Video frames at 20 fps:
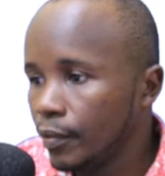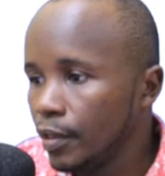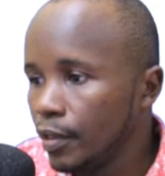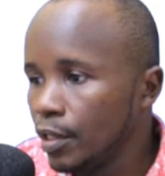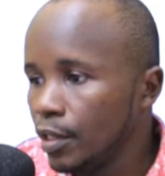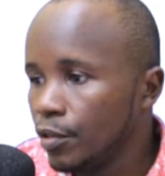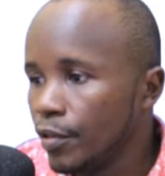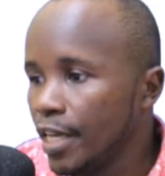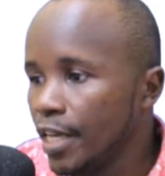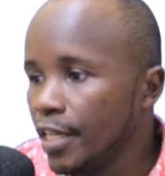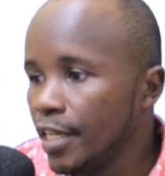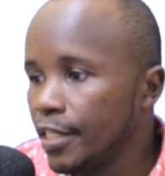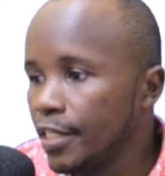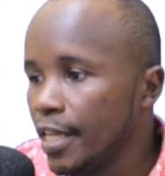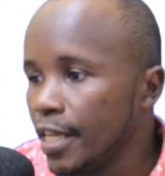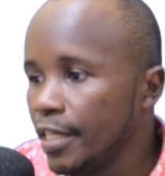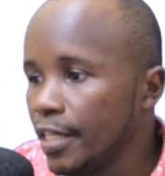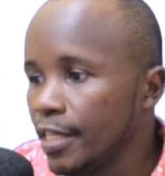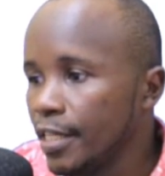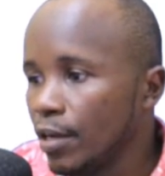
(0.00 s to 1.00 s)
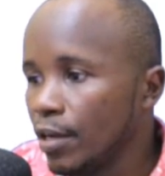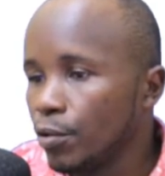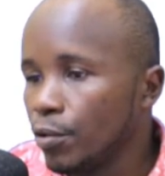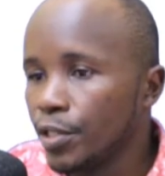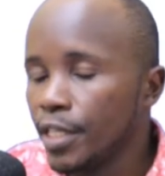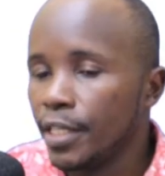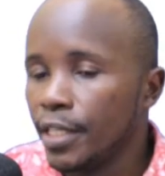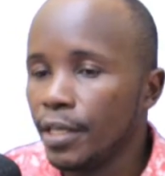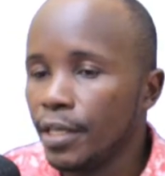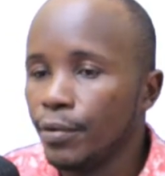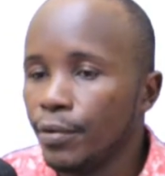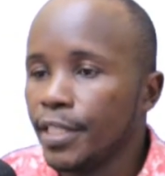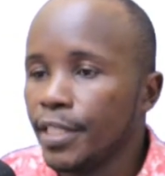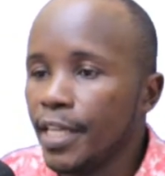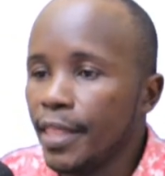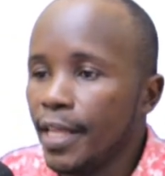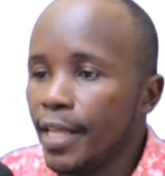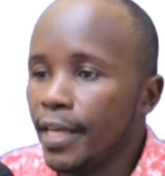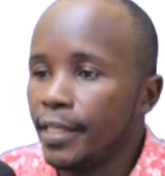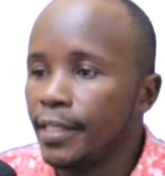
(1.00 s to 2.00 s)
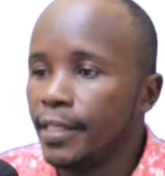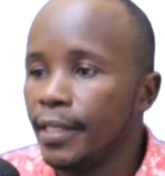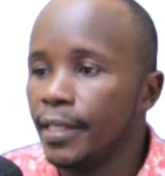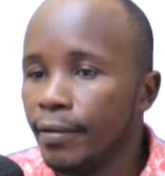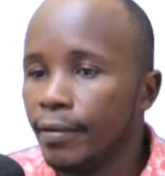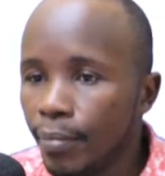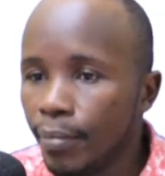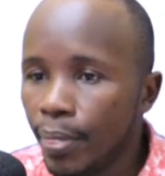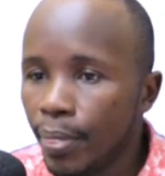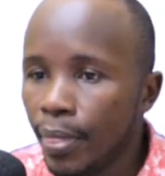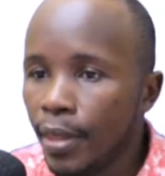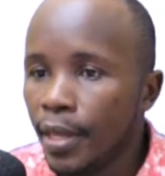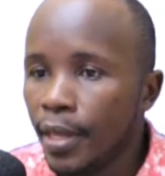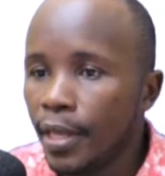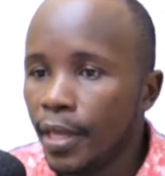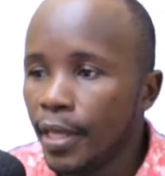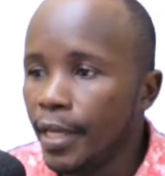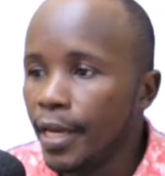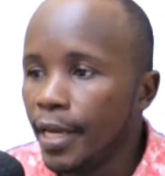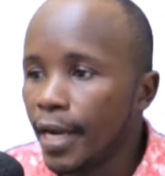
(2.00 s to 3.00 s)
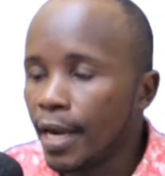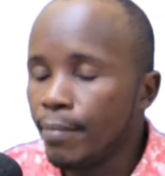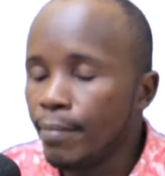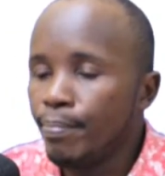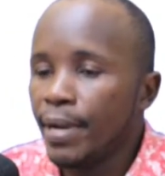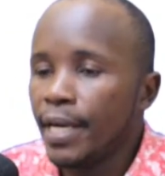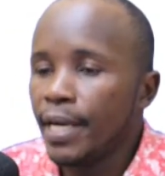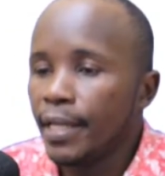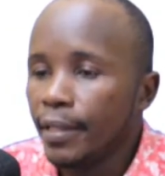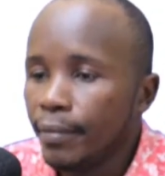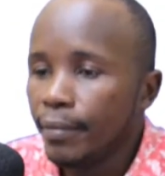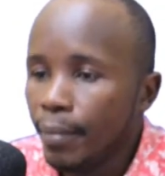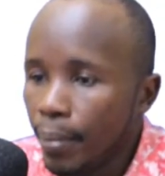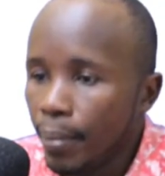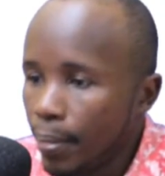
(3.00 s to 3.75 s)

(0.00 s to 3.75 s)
So that is a cost center. We are seeing that in a company.